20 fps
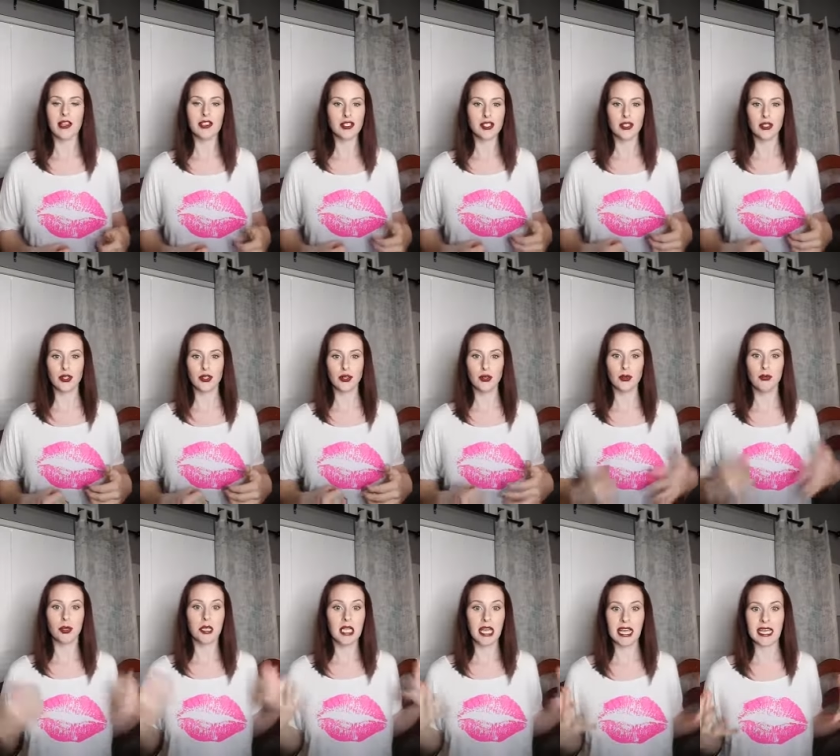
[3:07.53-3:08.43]
to
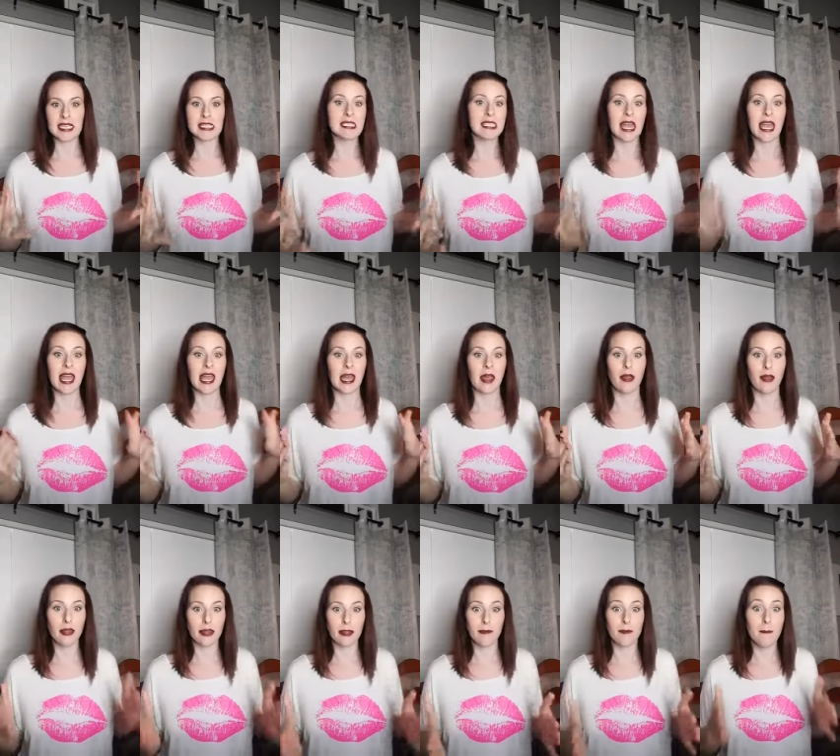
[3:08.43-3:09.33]
place a
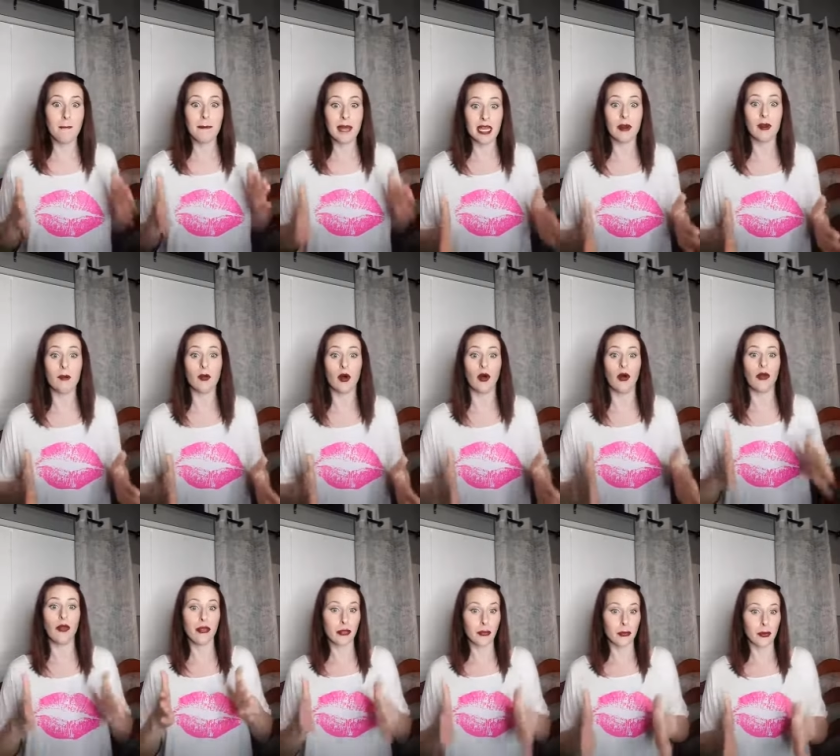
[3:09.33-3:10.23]
minimal
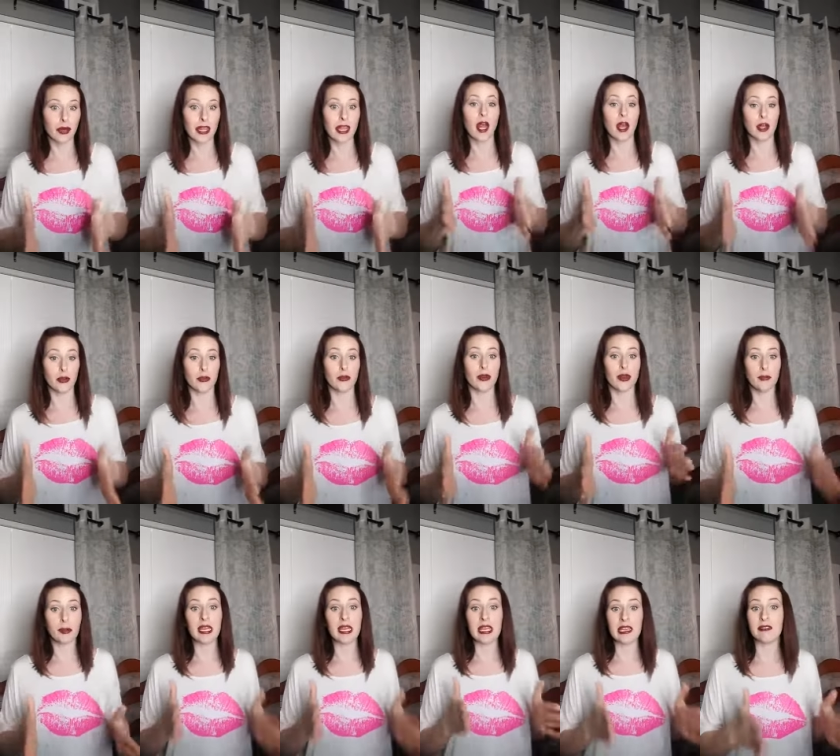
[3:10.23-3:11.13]
300
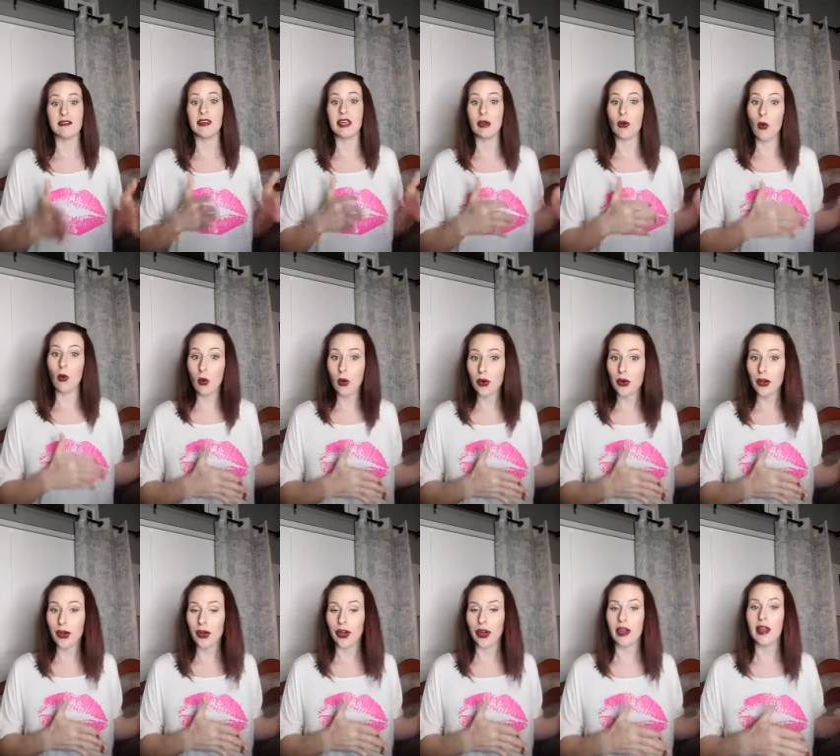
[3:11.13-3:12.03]
PV
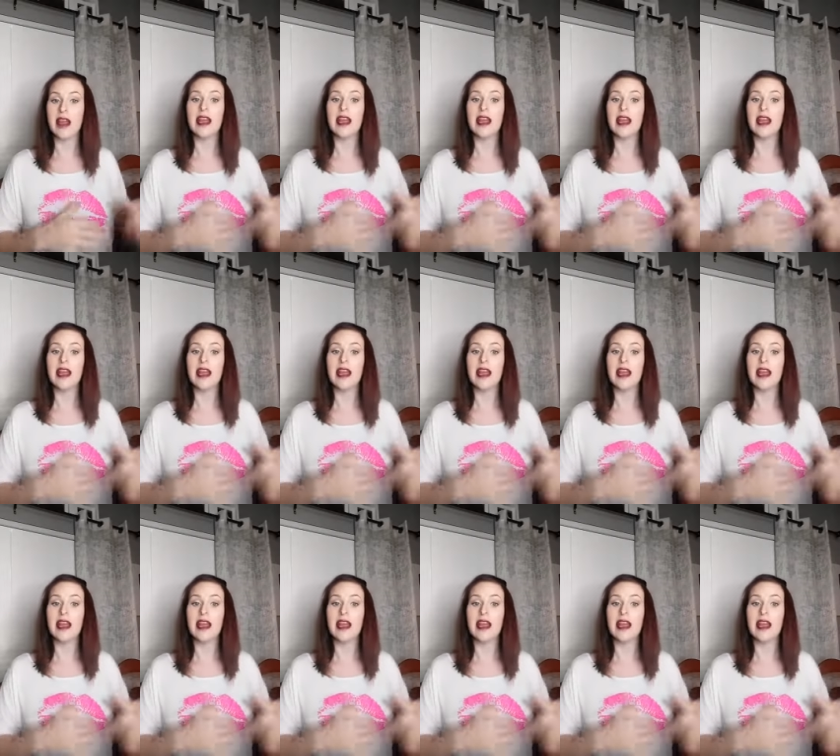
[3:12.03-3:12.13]
order